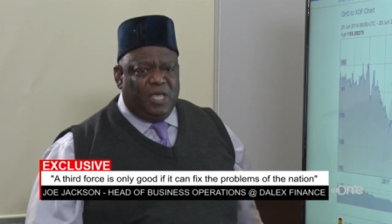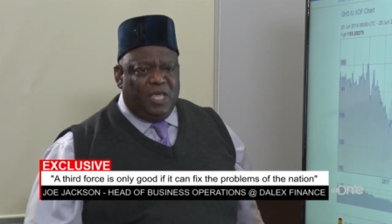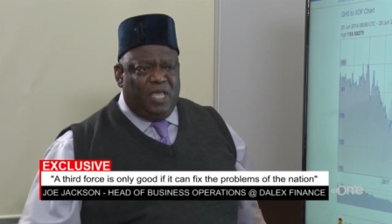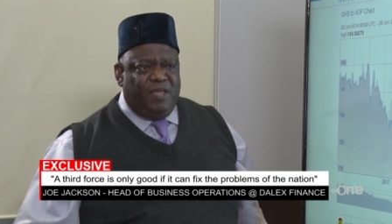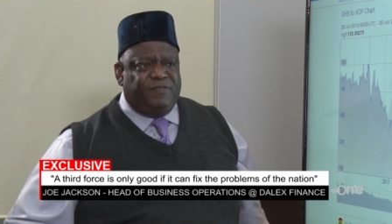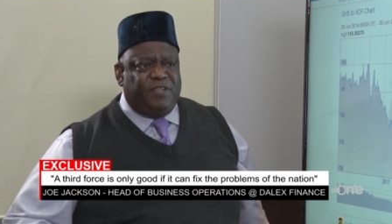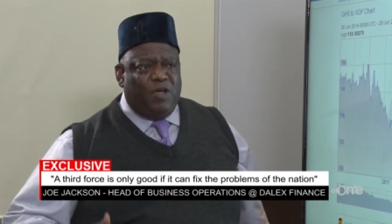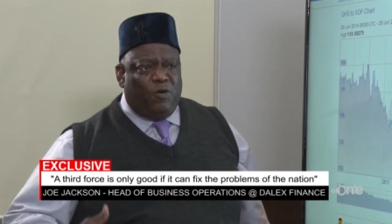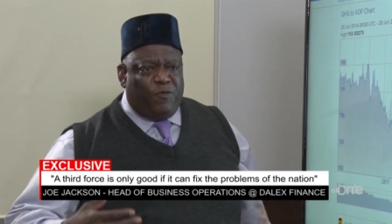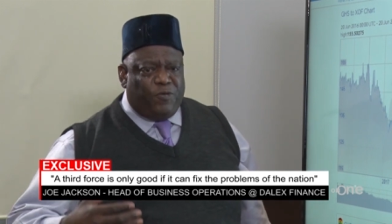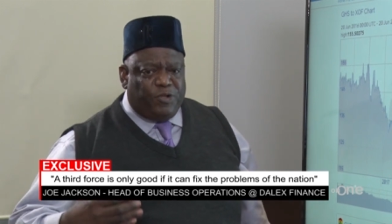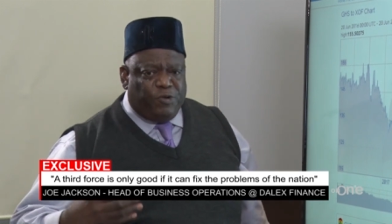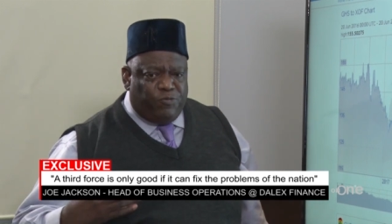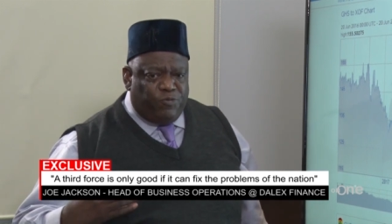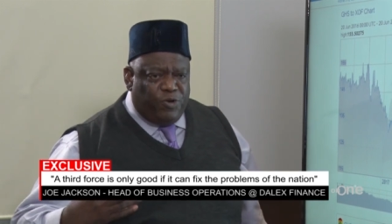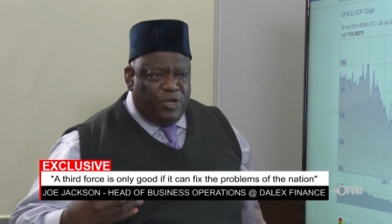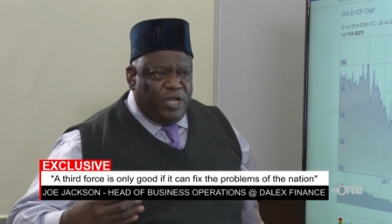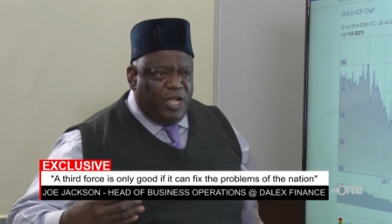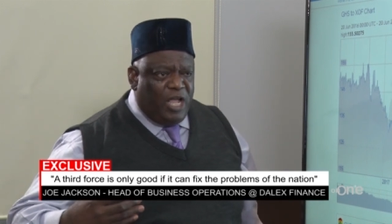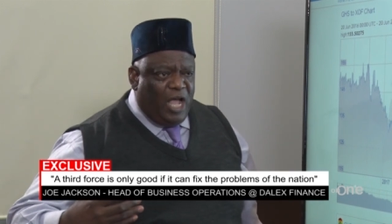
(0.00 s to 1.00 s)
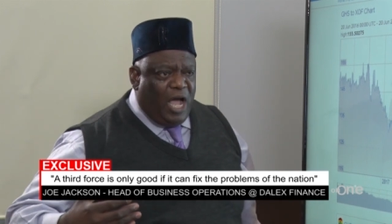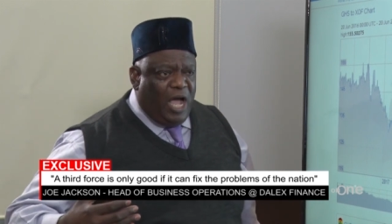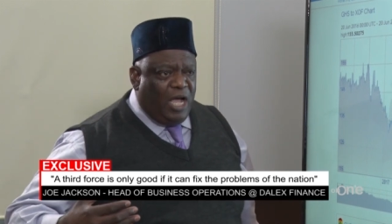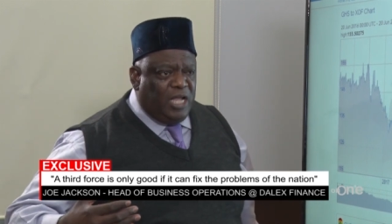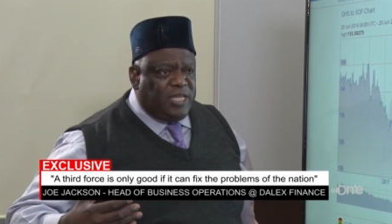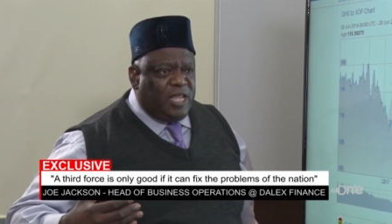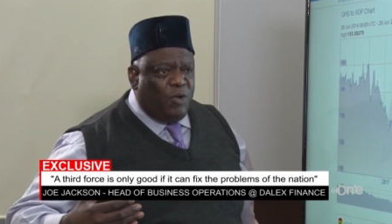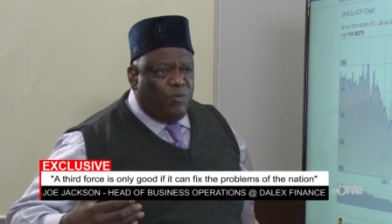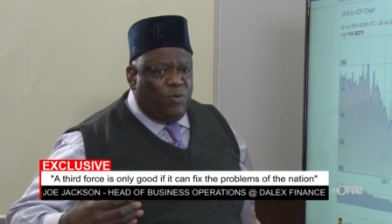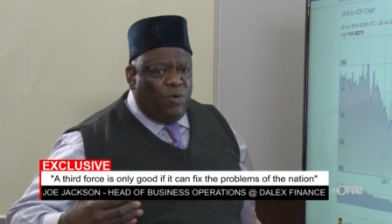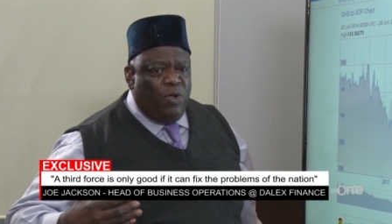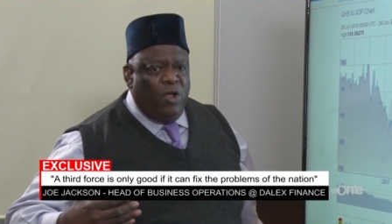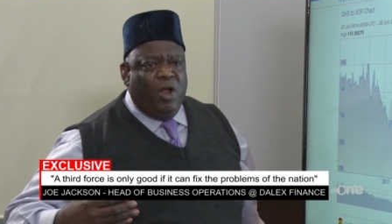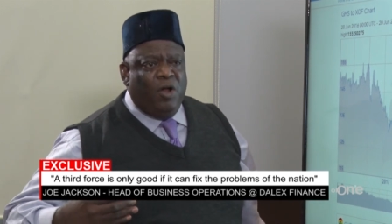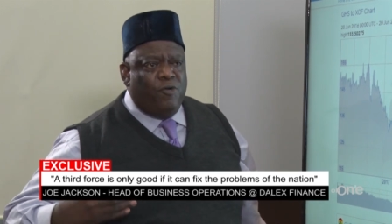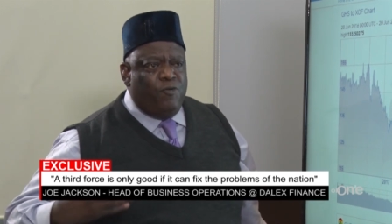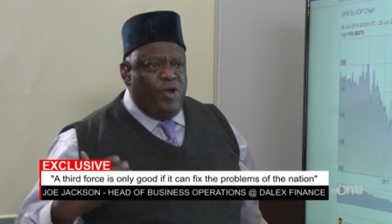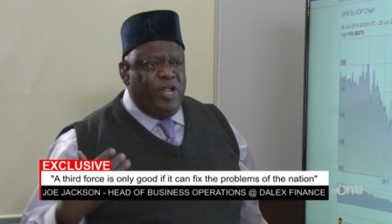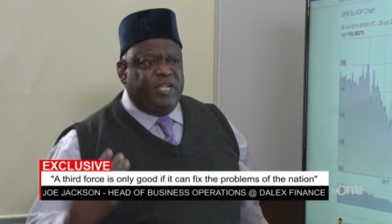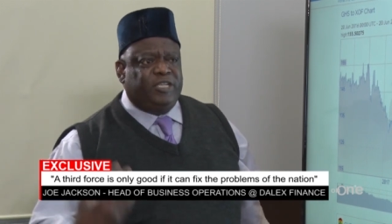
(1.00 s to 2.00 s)
If they will
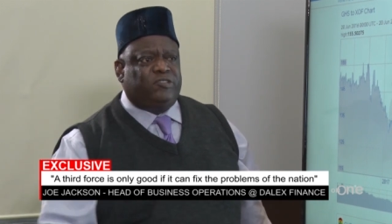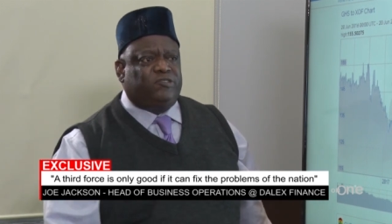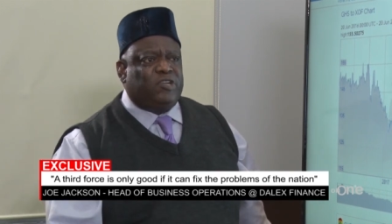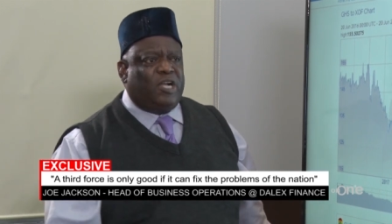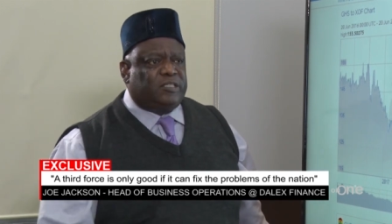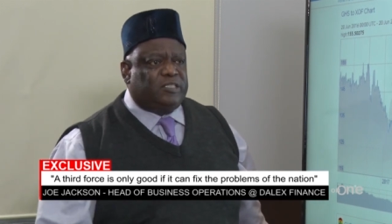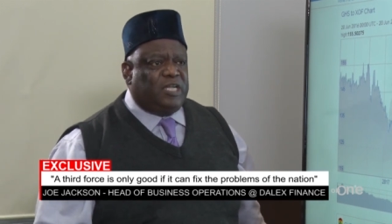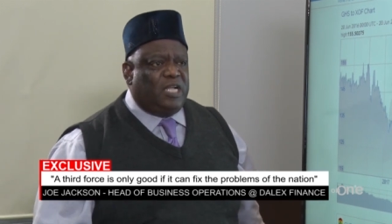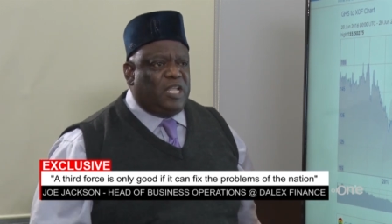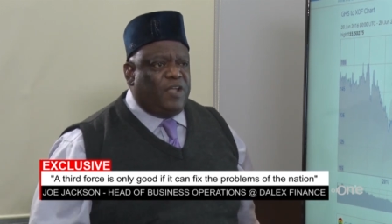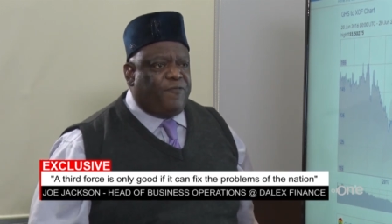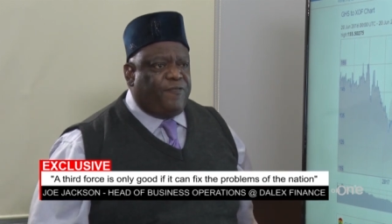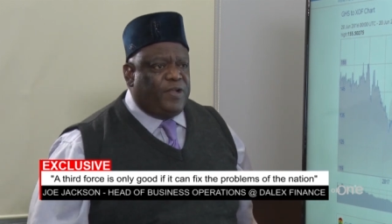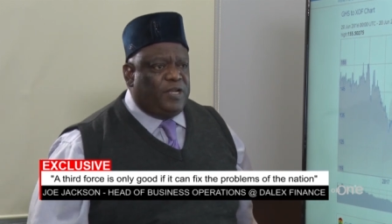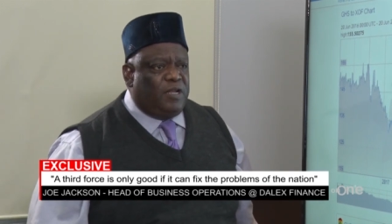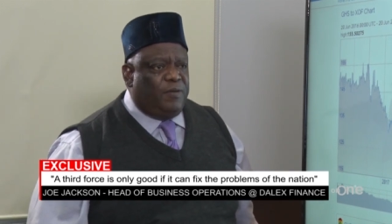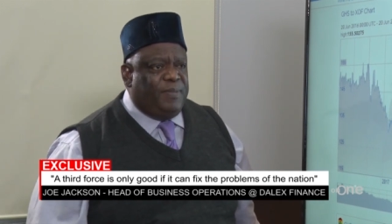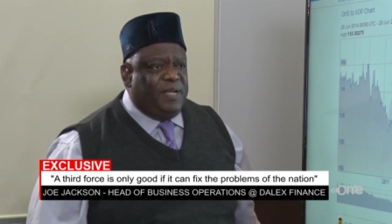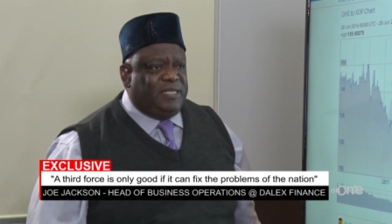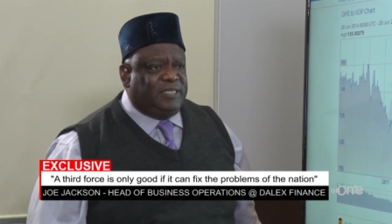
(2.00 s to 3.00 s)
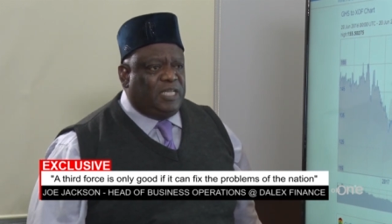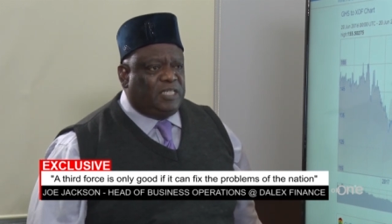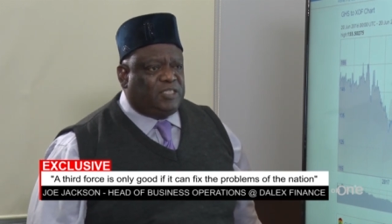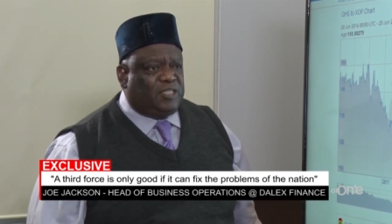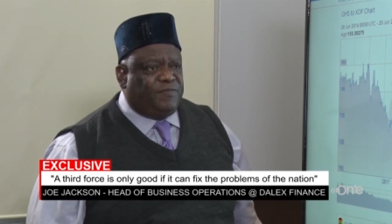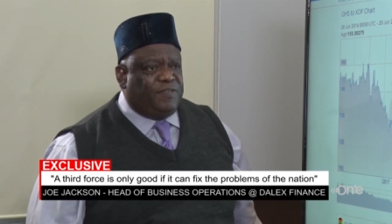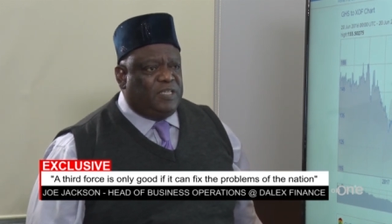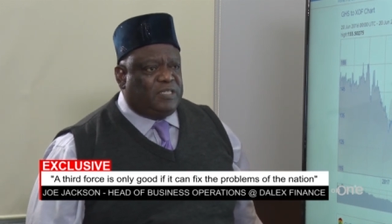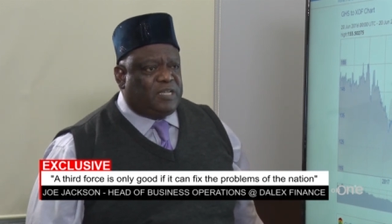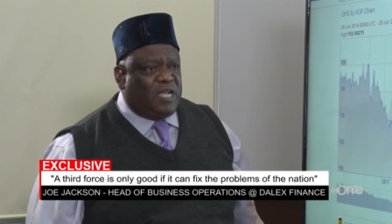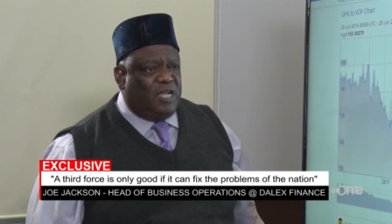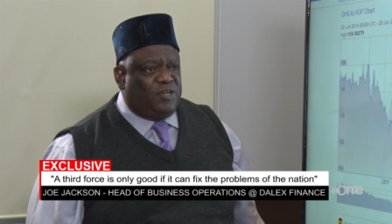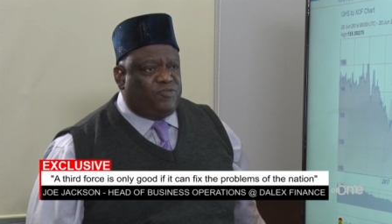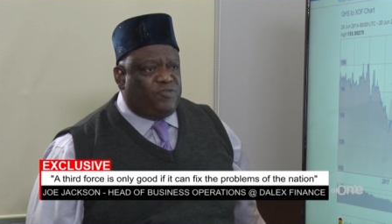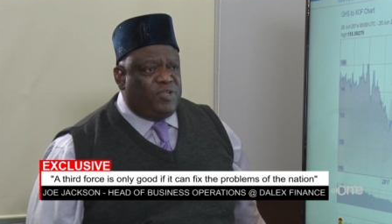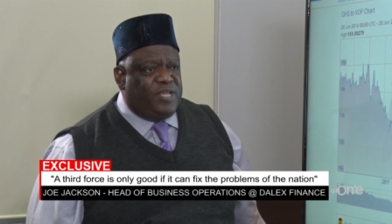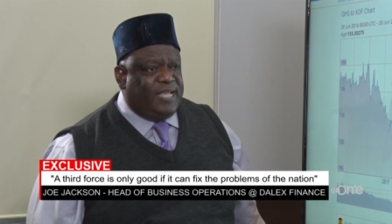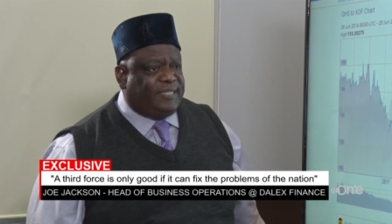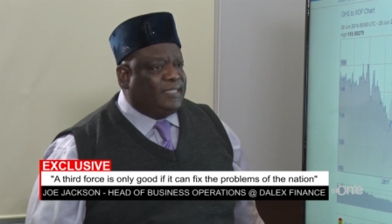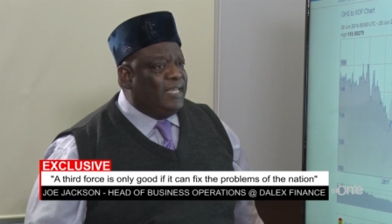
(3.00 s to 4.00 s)
restructure the fundamentals of this
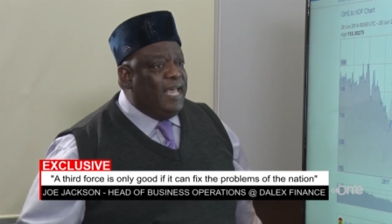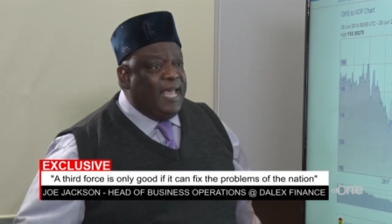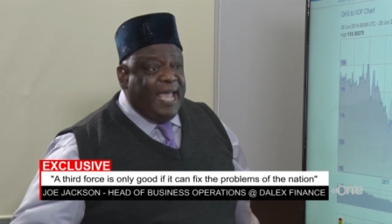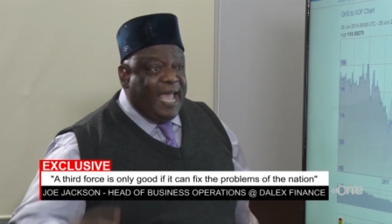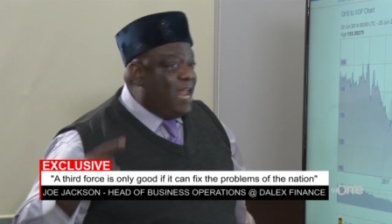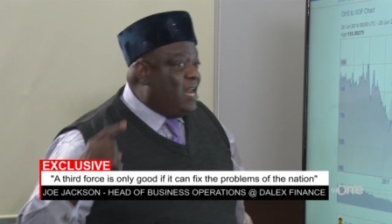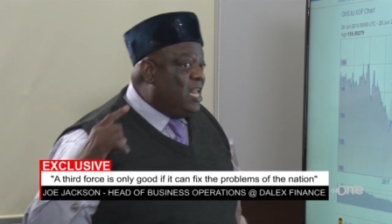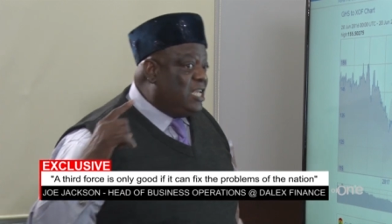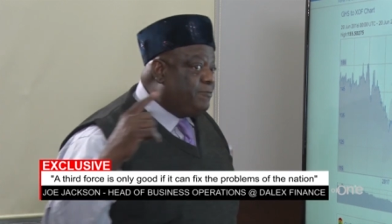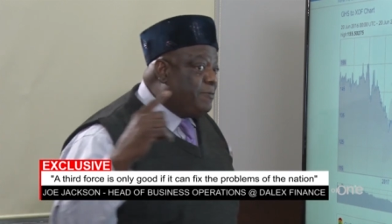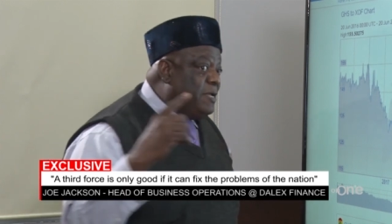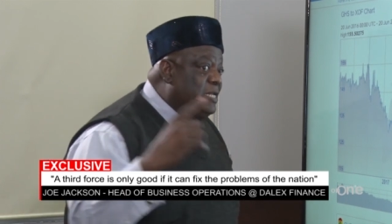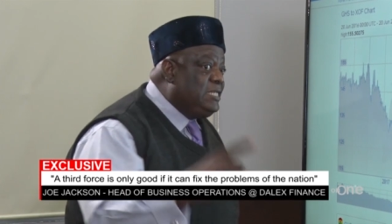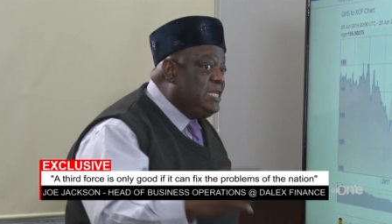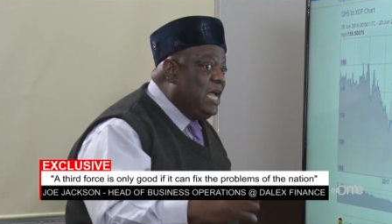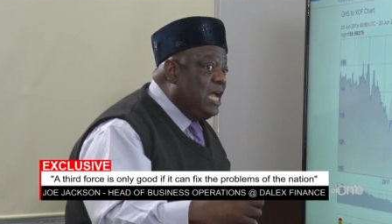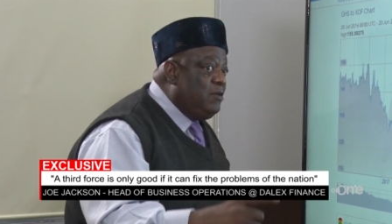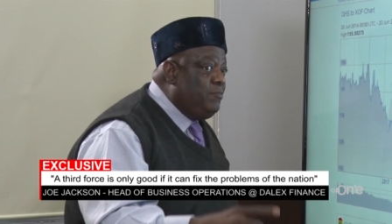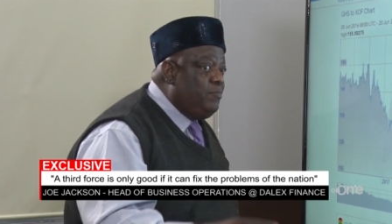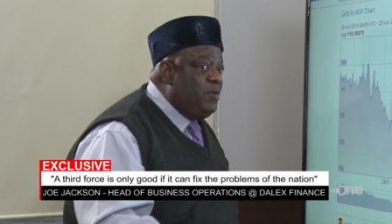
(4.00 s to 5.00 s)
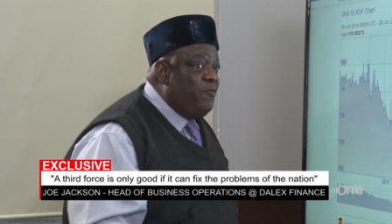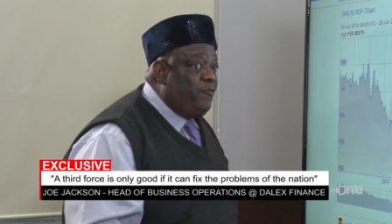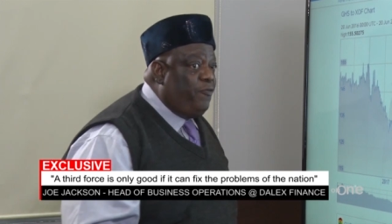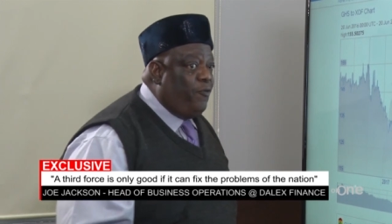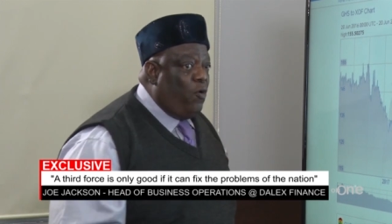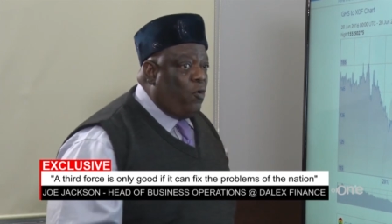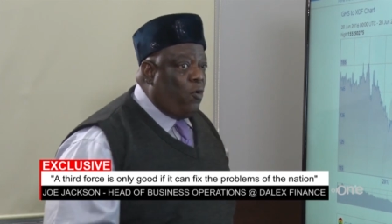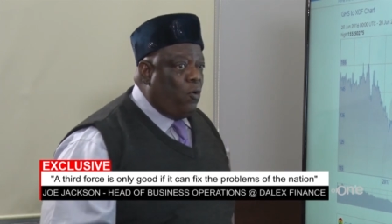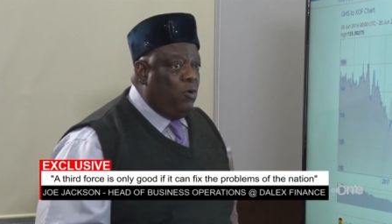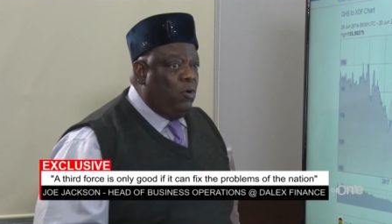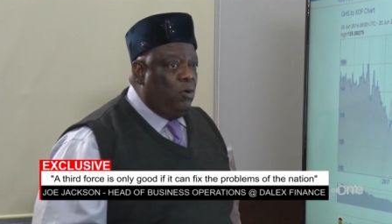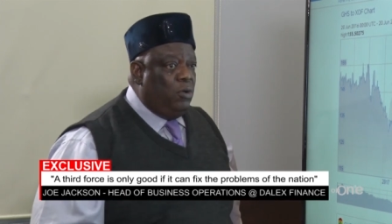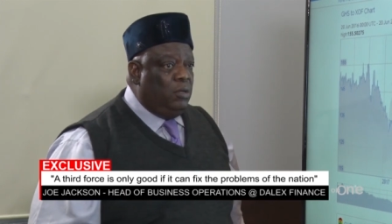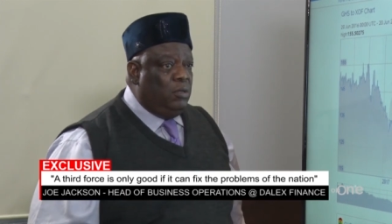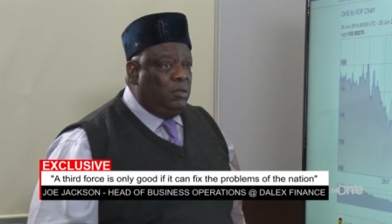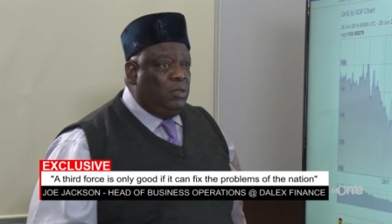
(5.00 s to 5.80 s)
country, yes. And it's been done before.